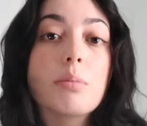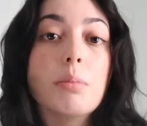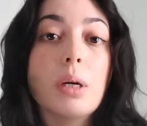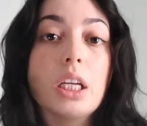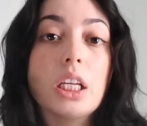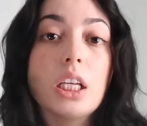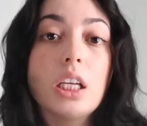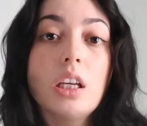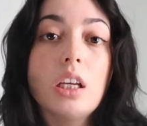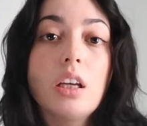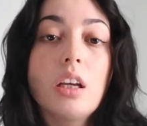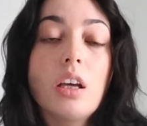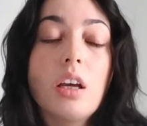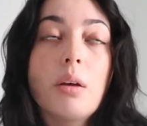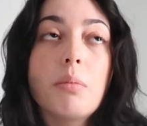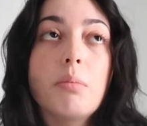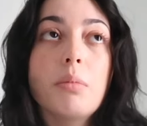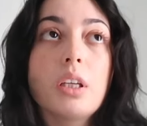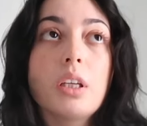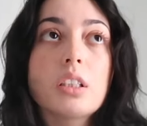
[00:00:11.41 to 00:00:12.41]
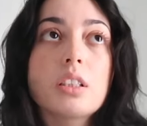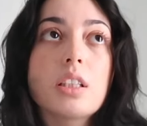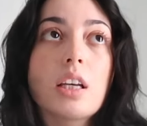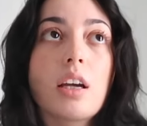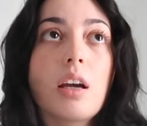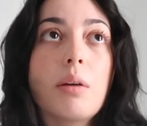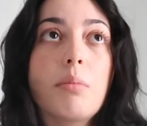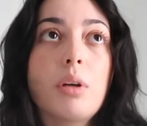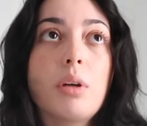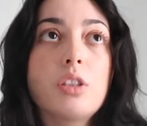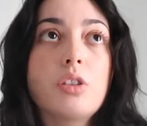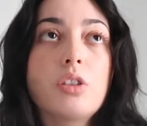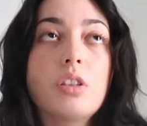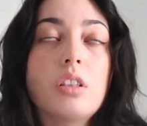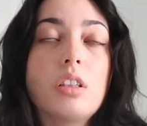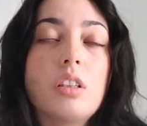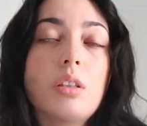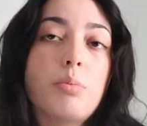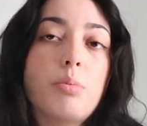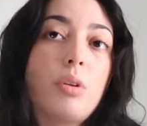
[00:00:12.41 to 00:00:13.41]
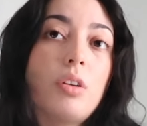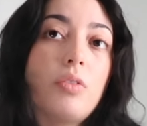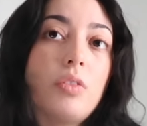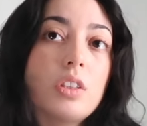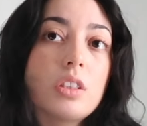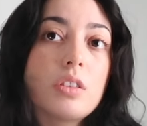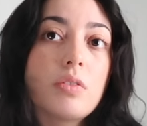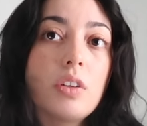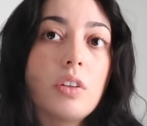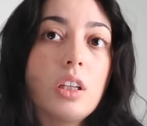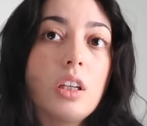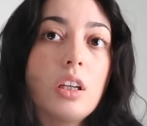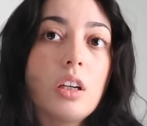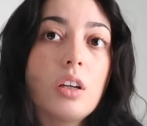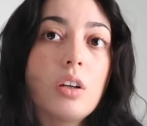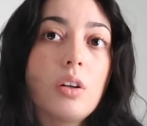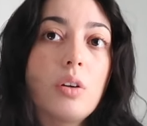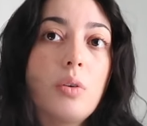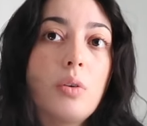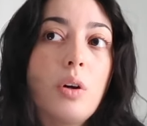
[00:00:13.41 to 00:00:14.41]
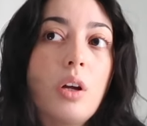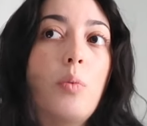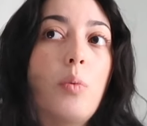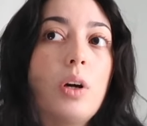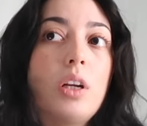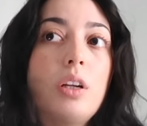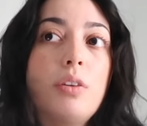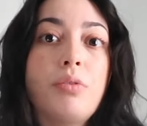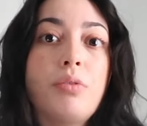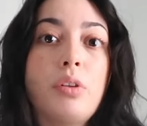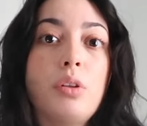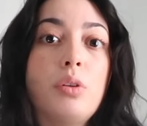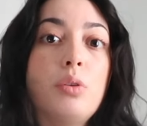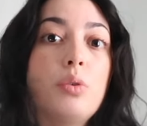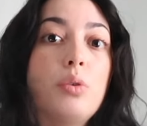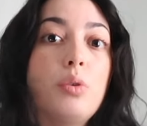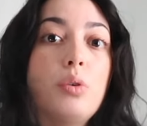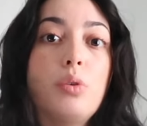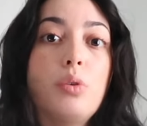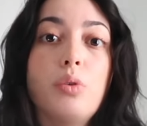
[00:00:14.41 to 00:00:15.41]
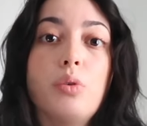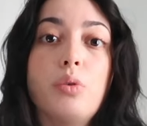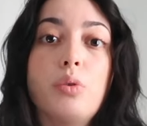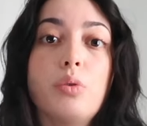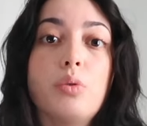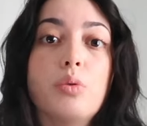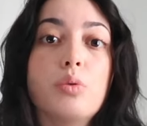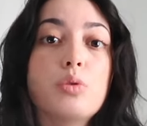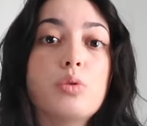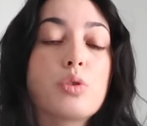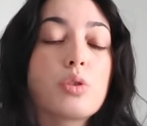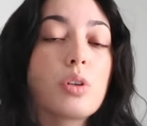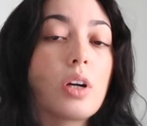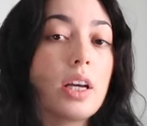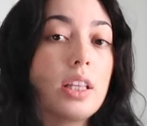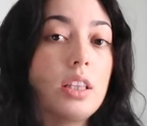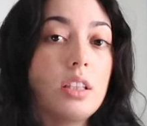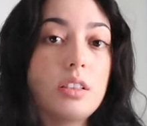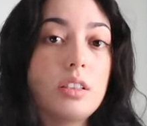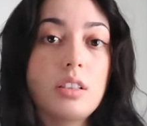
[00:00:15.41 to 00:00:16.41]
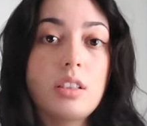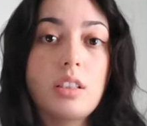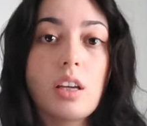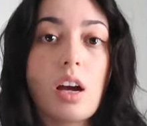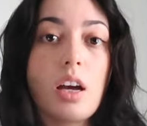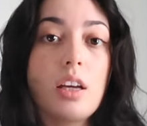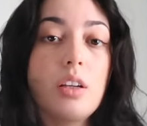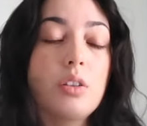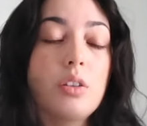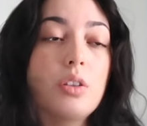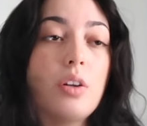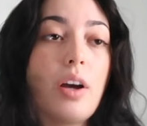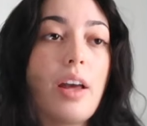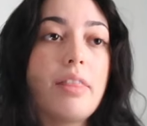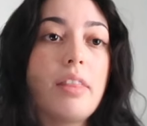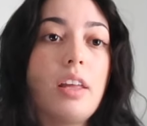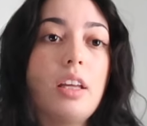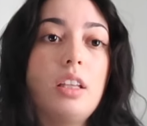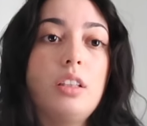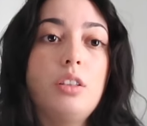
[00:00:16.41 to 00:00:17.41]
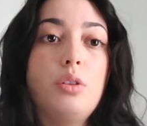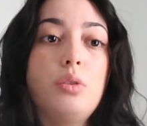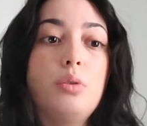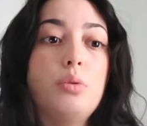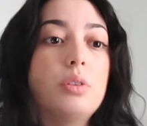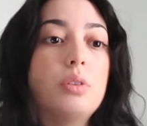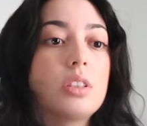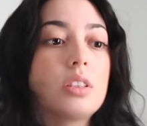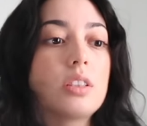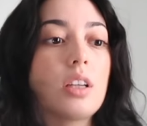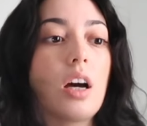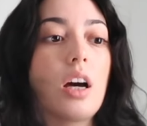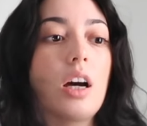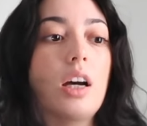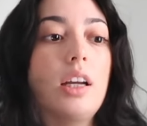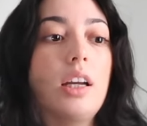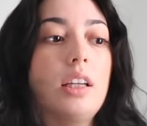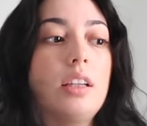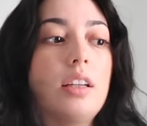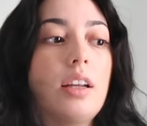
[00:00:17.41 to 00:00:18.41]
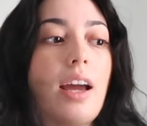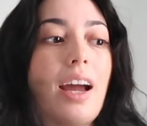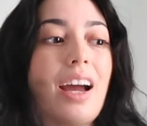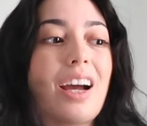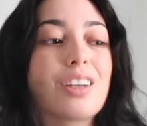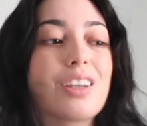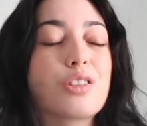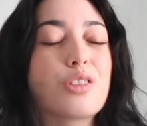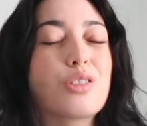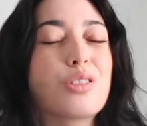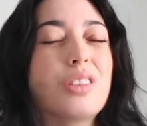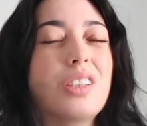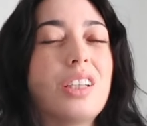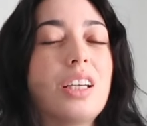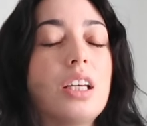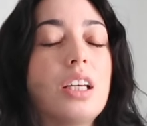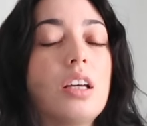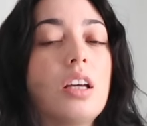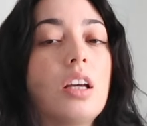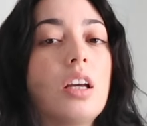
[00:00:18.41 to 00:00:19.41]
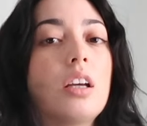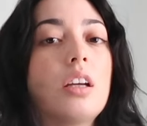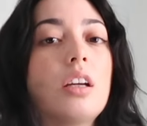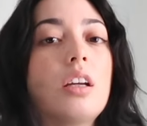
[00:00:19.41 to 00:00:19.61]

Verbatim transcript: of money because like I mentioned in the previous video, what if you try this style and then you decide, actually,